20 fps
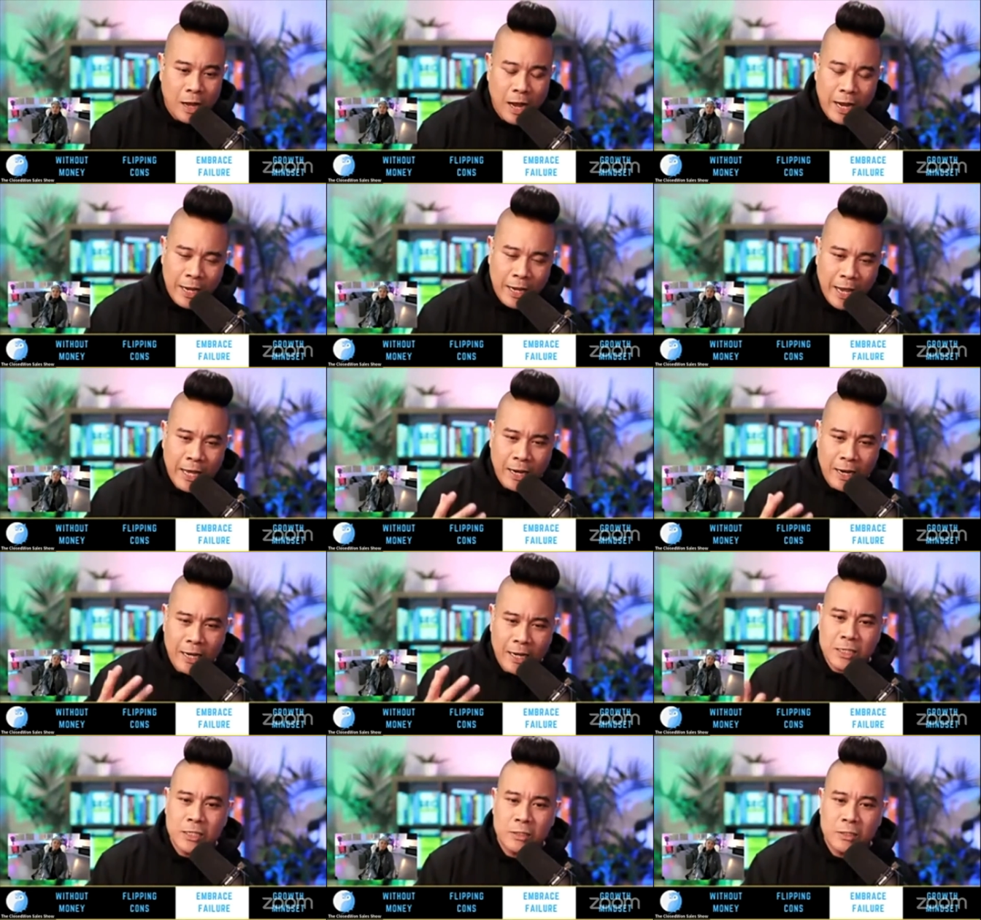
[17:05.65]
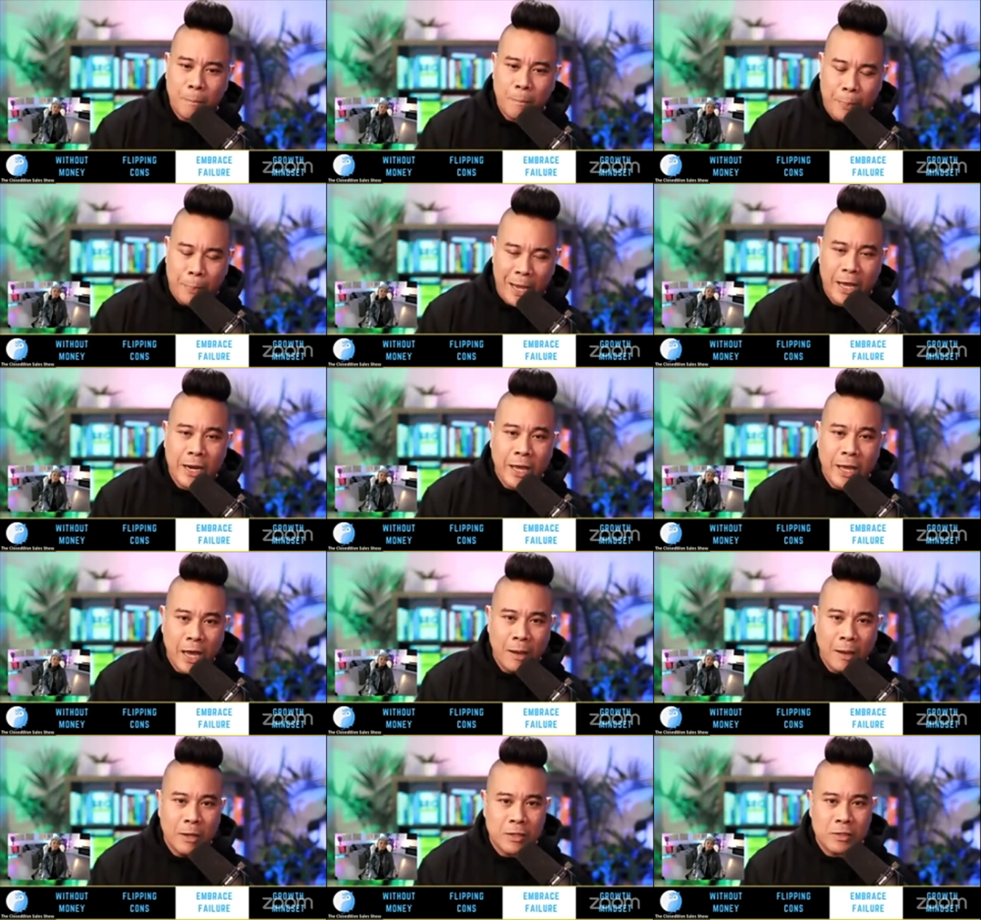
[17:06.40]
I had actually some bad
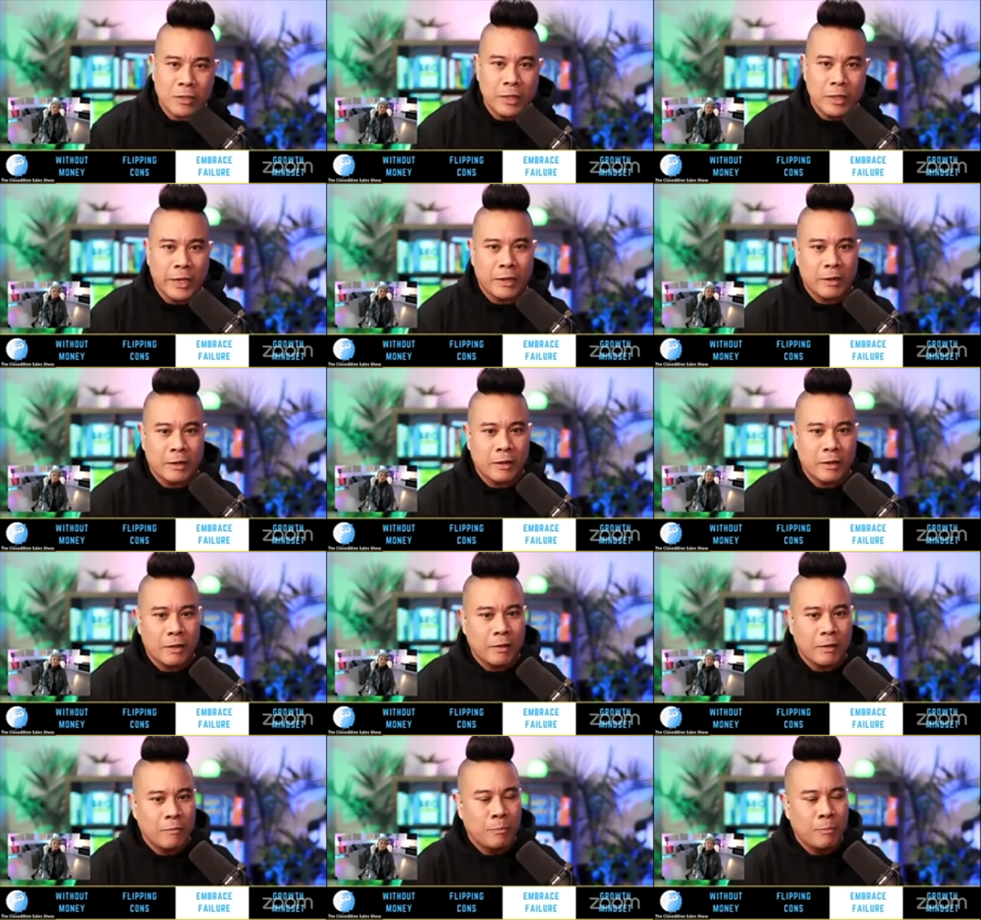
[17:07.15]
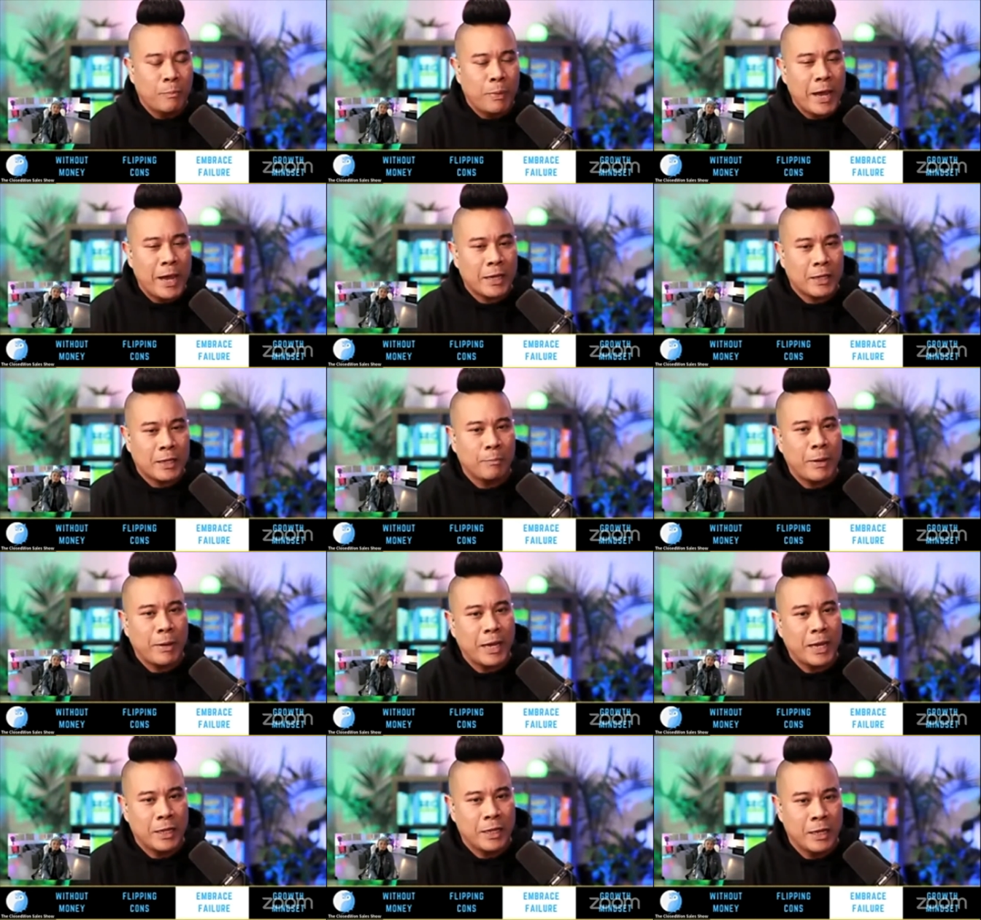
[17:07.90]
habits like
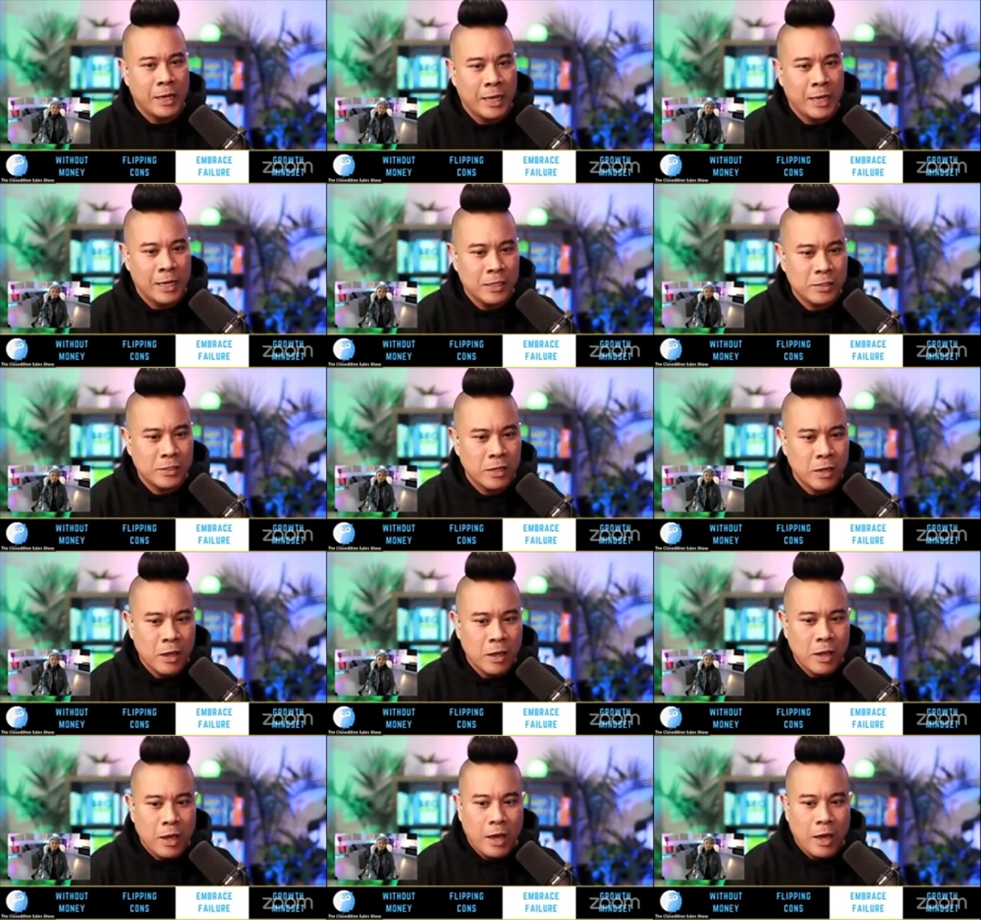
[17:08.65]
back in the days.